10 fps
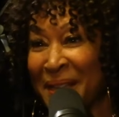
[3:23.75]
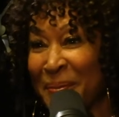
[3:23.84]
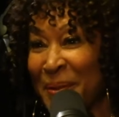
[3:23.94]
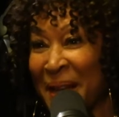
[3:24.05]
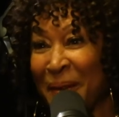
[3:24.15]

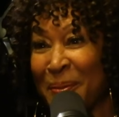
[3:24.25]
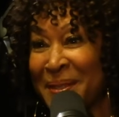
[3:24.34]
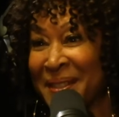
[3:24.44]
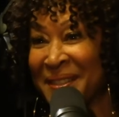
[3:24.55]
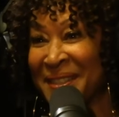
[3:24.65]
him when I
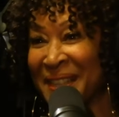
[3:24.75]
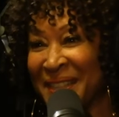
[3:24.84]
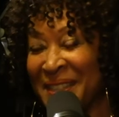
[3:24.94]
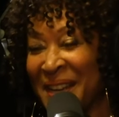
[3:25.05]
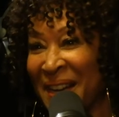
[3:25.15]
was a
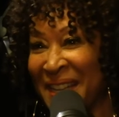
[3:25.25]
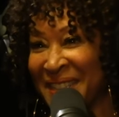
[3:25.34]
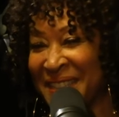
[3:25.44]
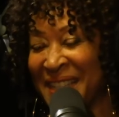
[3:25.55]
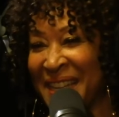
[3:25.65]

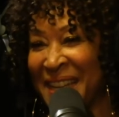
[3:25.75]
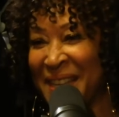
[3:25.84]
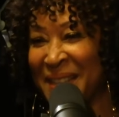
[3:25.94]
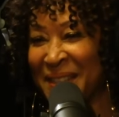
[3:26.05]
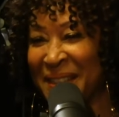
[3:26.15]
youngin.
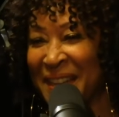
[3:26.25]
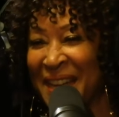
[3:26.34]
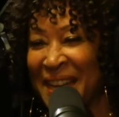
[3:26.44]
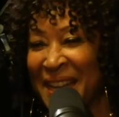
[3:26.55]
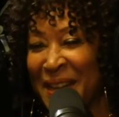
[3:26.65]
My
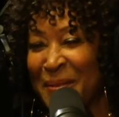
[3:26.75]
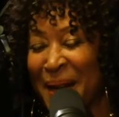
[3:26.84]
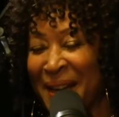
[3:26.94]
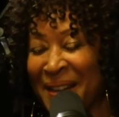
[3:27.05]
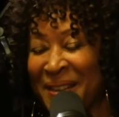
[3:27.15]
God! What an opportunity! And
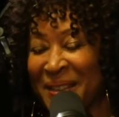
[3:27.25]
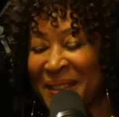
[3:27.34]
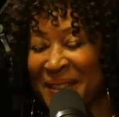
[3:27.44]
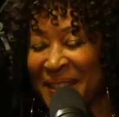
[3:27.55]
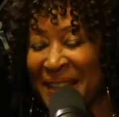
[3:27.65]
my
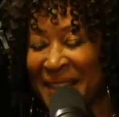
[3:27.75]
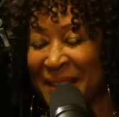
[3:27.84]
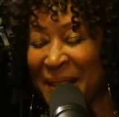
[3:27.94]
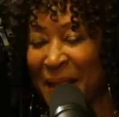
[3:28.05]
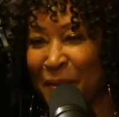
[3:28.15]
uncle are
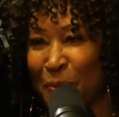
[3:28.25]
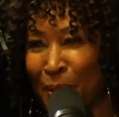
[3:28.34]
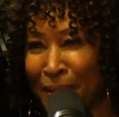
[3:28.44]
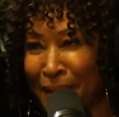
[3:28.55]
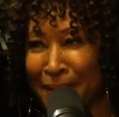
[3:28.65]
like, they have
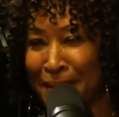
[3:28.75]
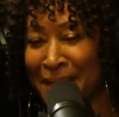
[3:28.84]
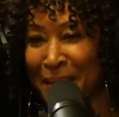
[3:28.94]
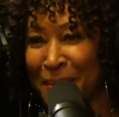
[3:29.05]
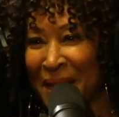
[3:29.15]
birthdays at the
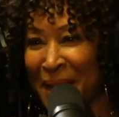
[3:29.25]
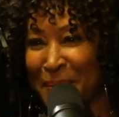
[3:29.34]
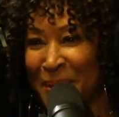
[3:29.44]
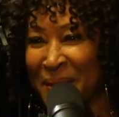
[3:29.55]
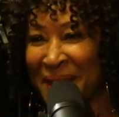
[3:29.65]
same
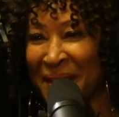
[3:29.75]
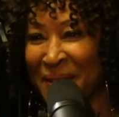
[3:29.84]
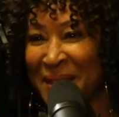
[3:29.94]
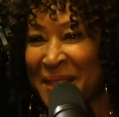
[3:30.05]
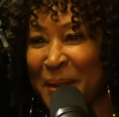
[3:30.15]
time, so they
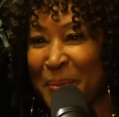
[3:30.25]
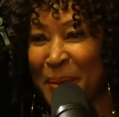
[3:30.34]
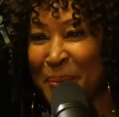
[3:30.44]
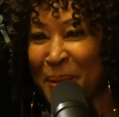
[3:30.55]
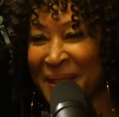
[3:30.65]
always
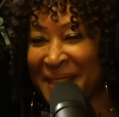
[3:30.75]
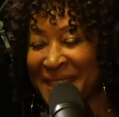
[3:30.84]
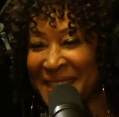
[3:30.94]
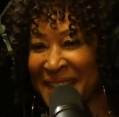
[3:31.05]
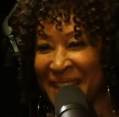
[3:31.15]
celebrate birthdays
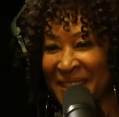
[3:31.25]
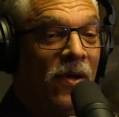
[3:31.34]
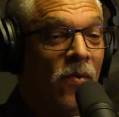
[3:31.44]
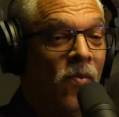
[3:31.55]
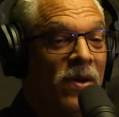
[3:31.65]
together.
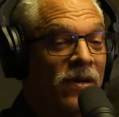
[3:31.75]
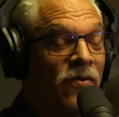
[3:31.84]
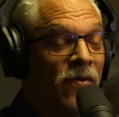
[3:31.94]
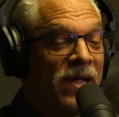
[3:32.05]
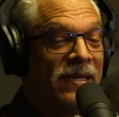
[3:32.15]
What a
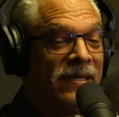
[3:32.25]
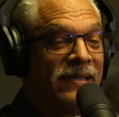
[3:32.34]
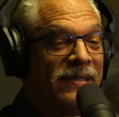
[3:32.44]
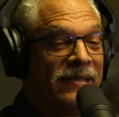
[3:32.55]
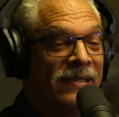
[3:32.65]
great
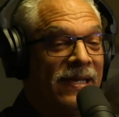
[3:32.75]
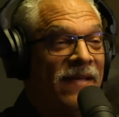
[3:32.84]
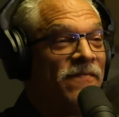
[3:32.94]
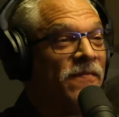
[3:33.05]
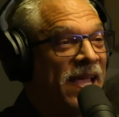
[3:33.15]

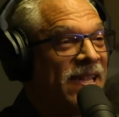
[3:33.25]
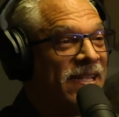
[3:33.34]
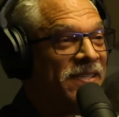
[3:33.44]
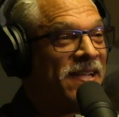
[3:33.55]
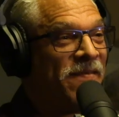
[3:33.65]

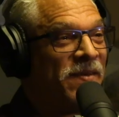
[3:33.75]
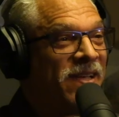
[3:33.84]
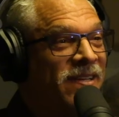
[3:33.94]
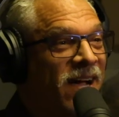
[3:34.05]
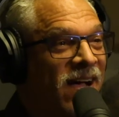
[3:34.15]
advantage having
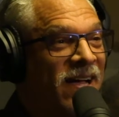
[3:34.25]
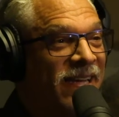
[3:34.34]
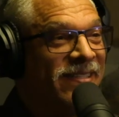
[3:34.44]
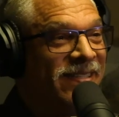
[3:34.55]
an aunt